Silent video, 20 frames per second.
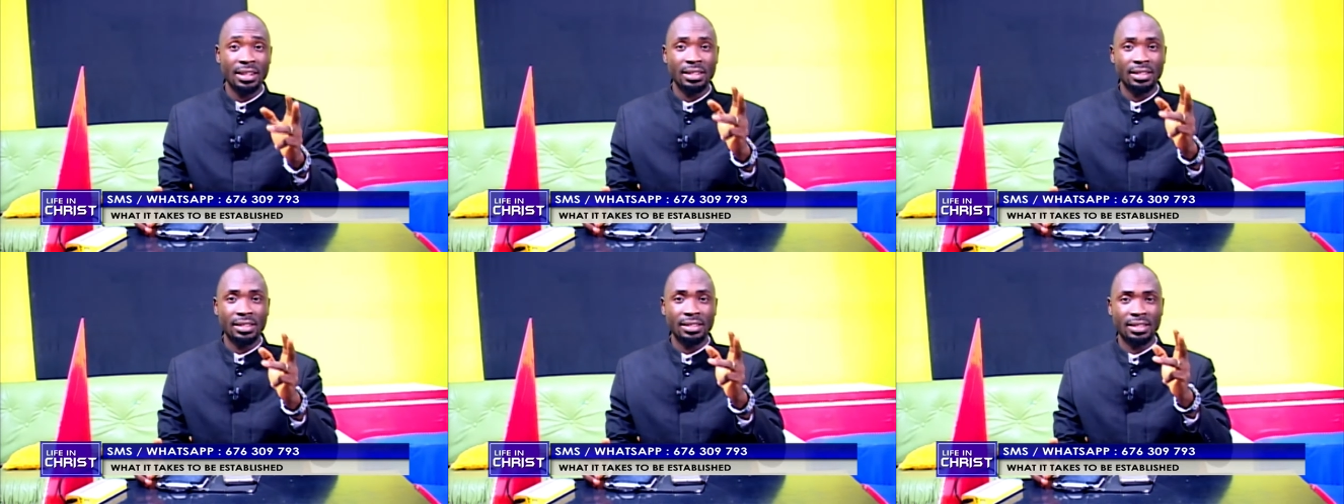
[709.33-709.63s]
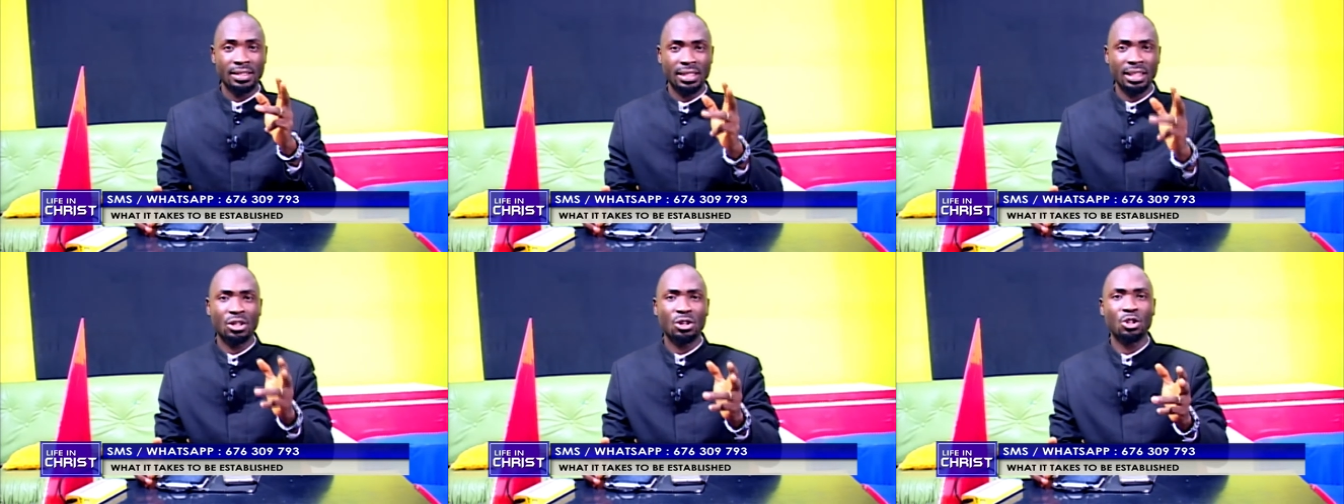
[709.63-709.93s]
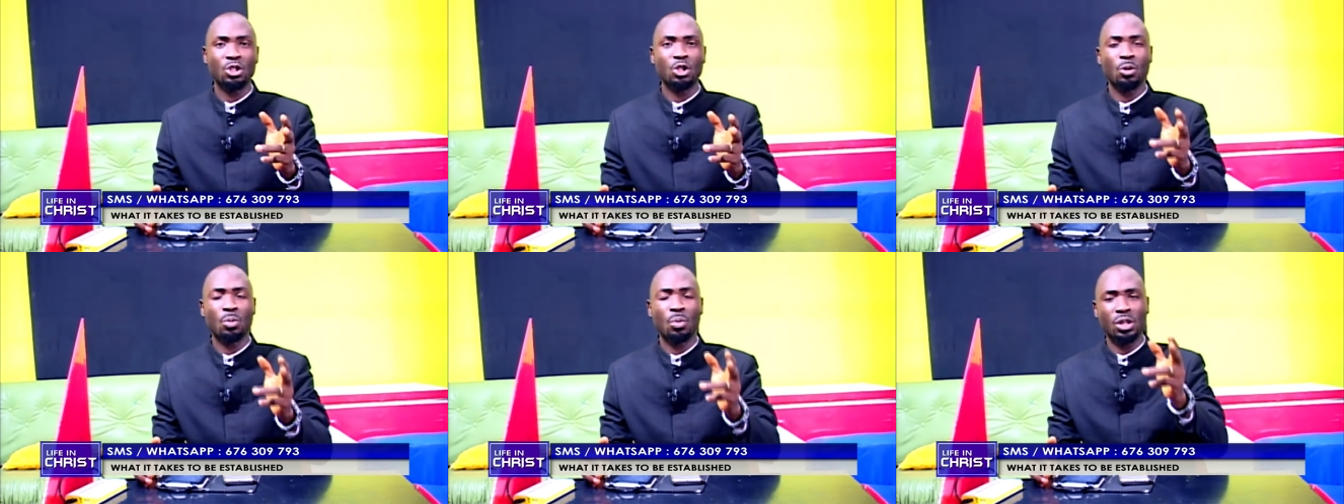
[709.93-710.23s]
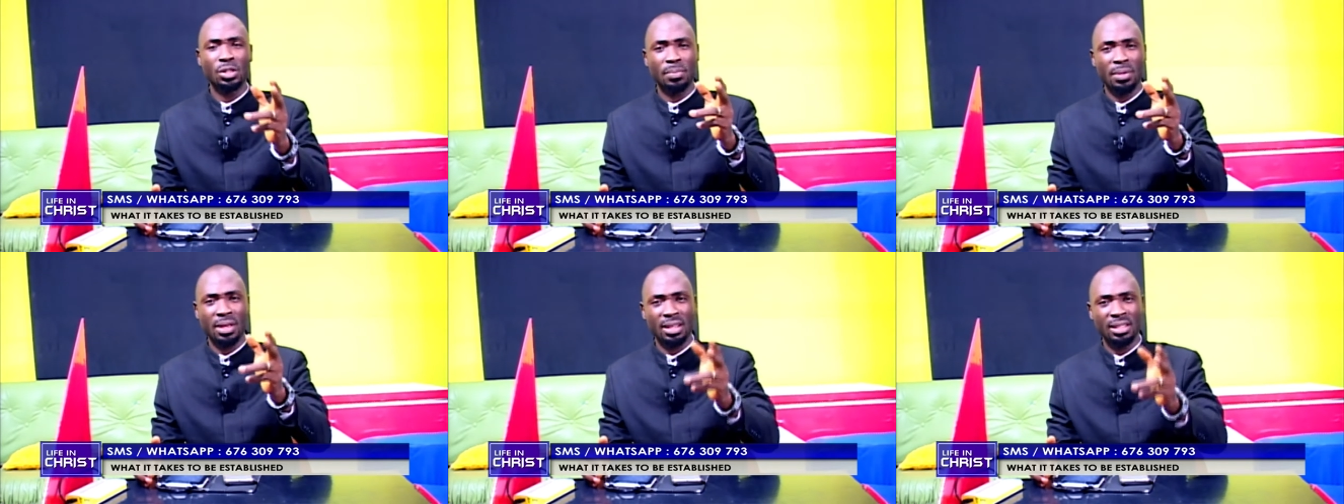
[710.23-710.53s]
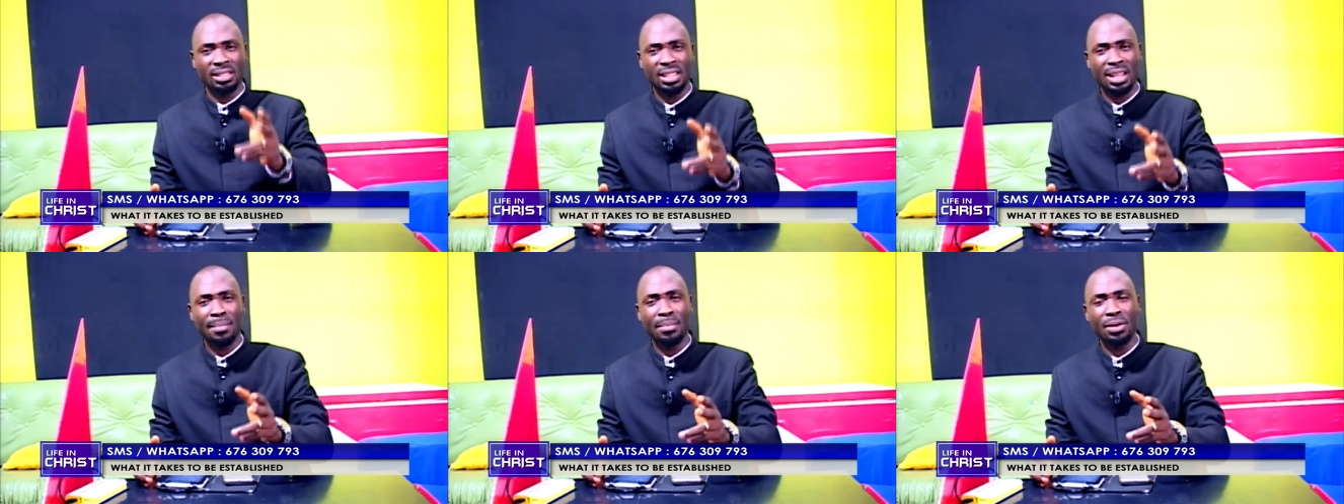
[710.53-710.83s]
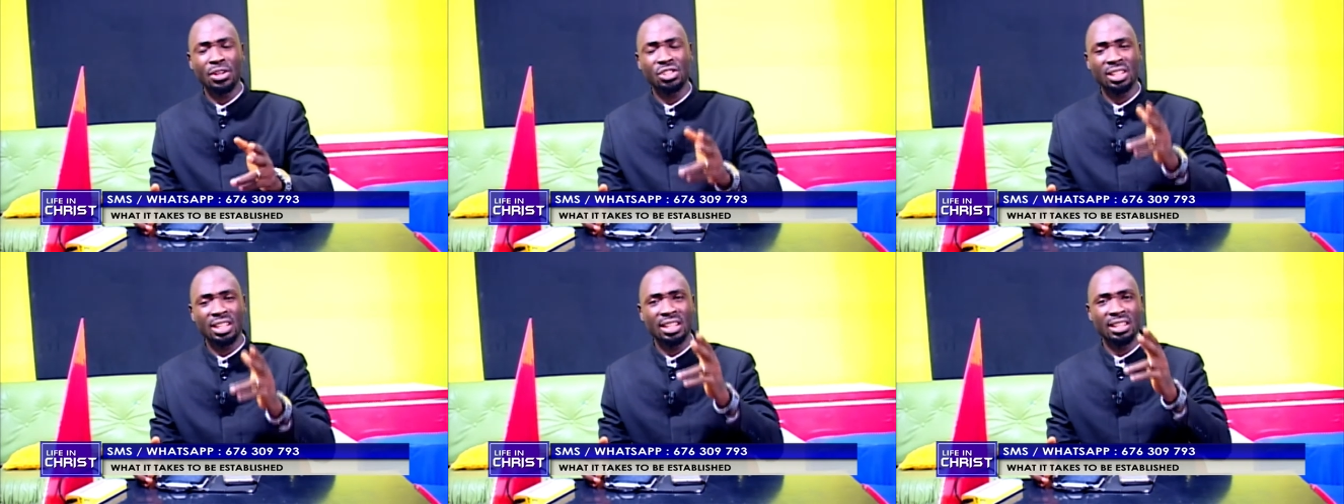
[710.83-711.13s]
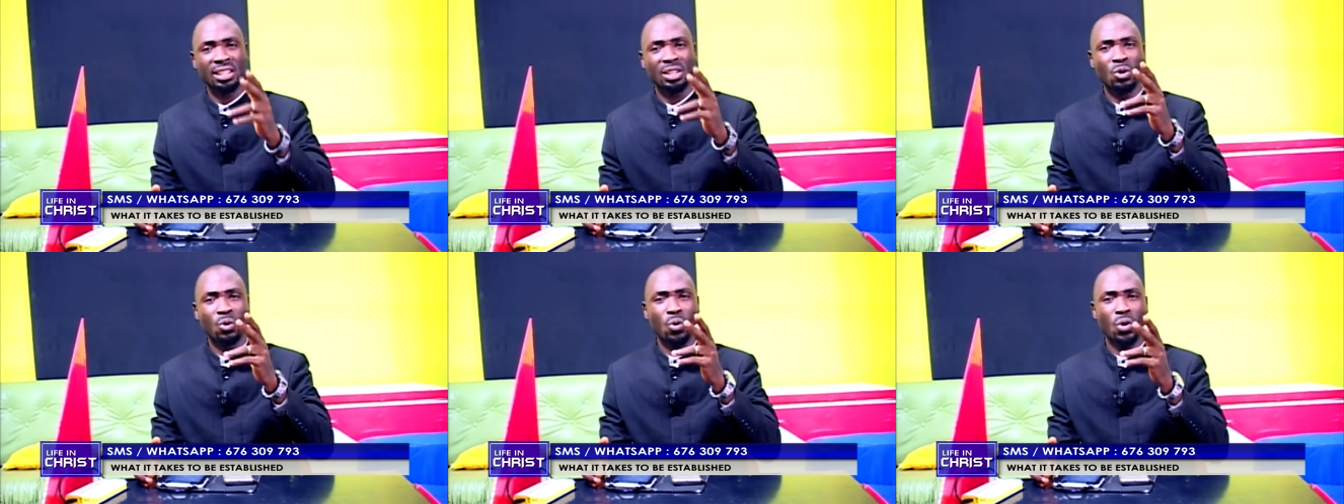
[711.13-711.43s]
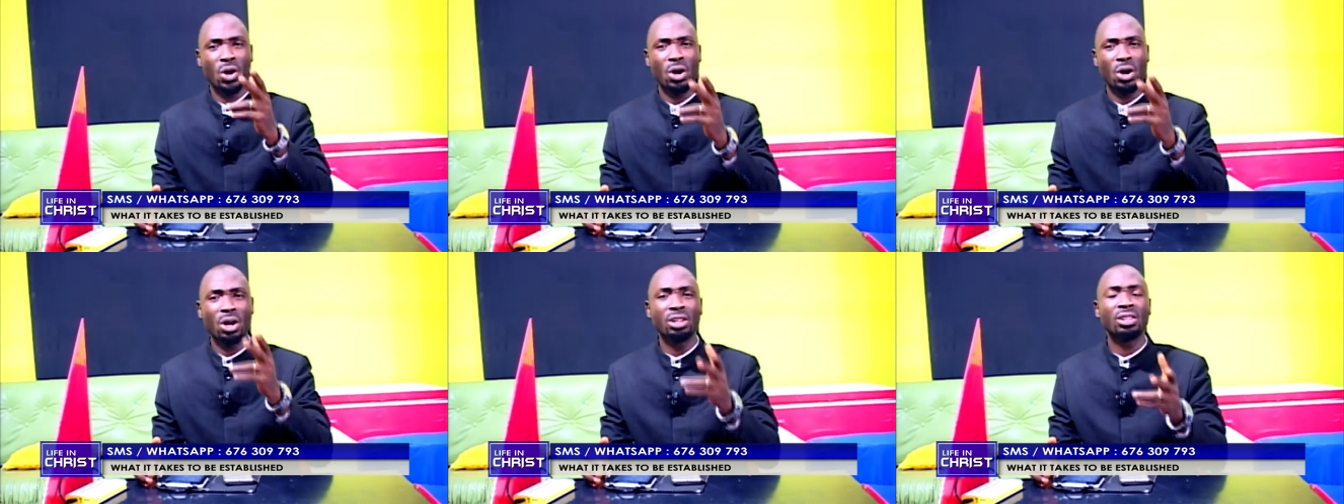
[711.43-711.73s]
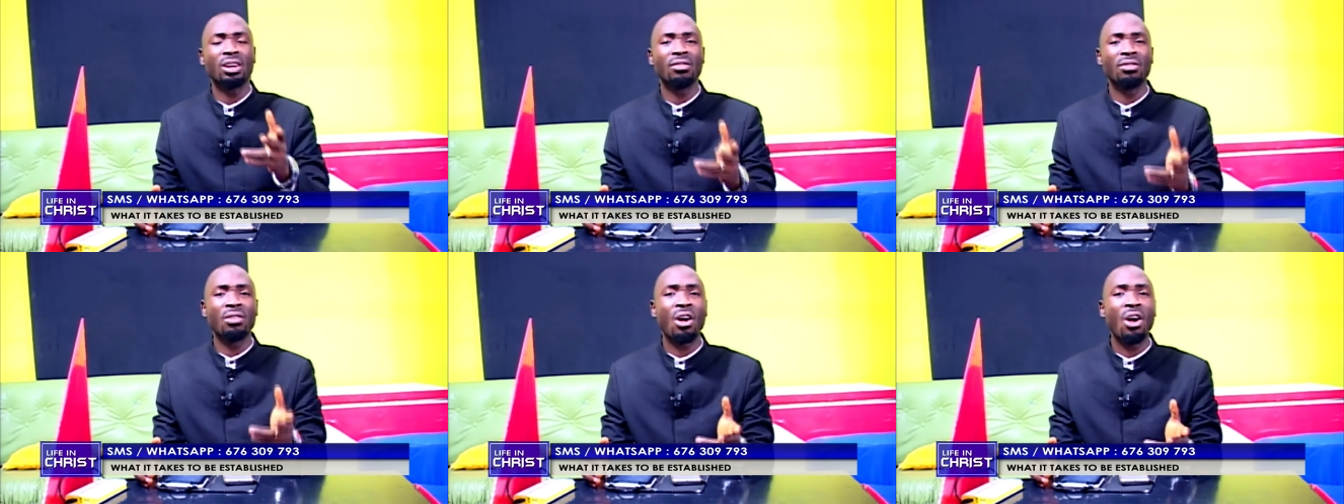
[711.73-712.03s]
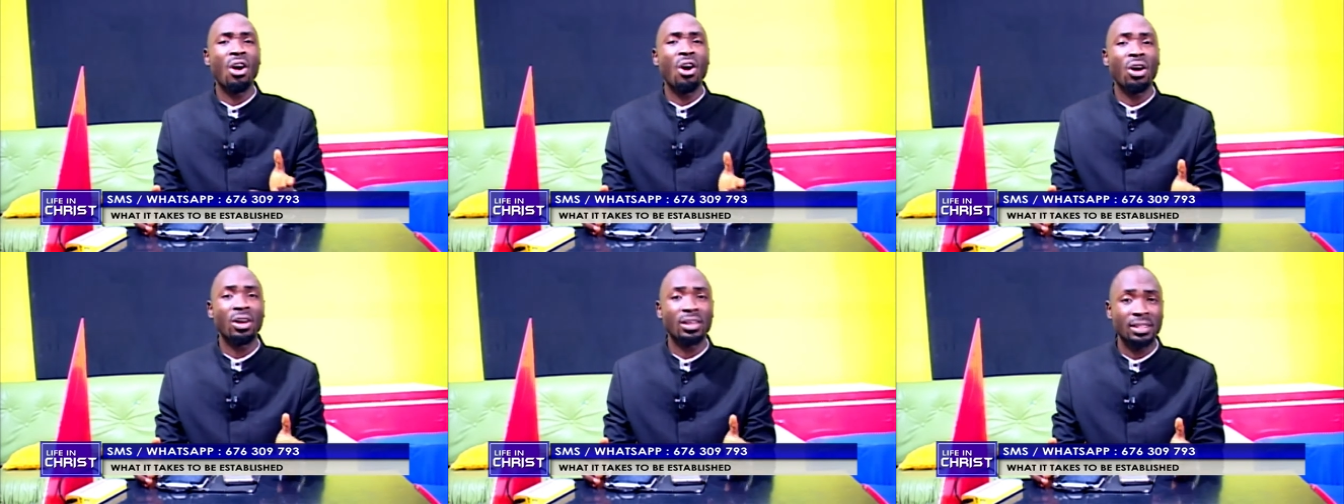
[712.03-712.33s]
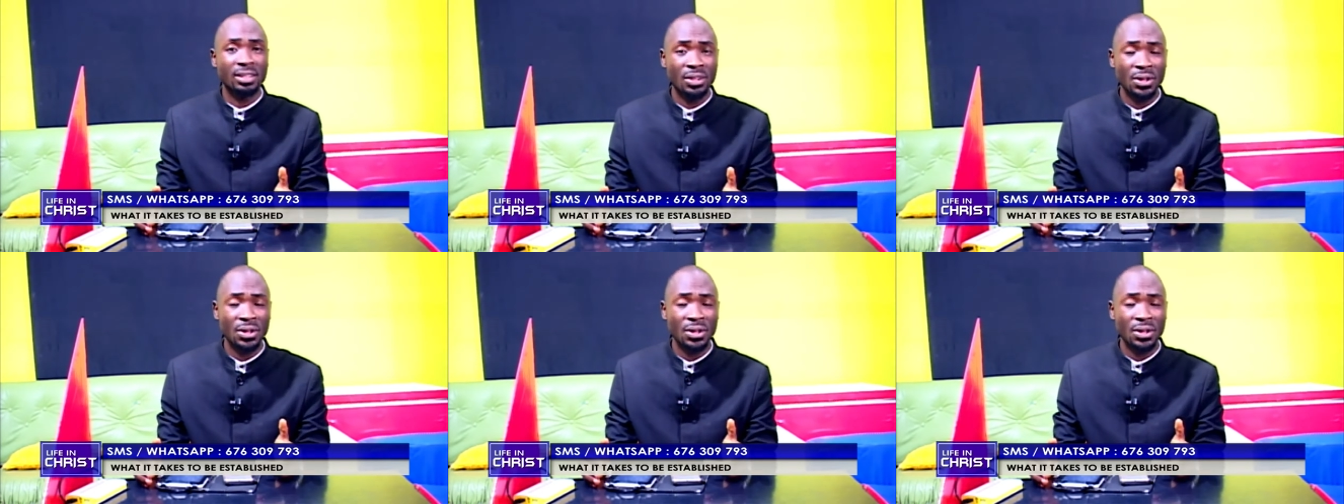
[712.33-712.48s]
Second, you must be established in the Word of God.